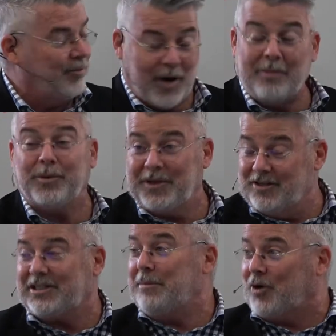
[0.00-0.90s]
probably
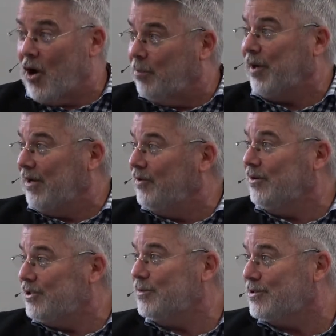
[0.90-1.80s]
the same carpet, even
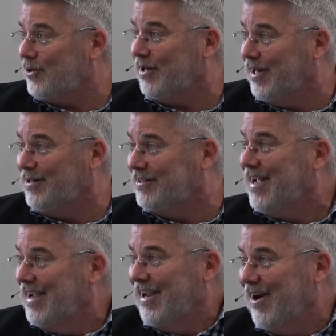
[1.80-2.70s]
though she was 30 years,
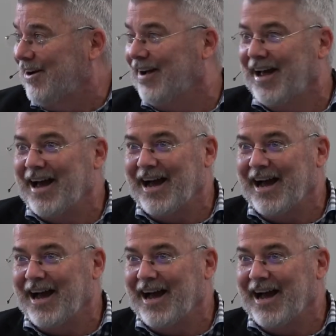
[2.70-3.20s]
you know.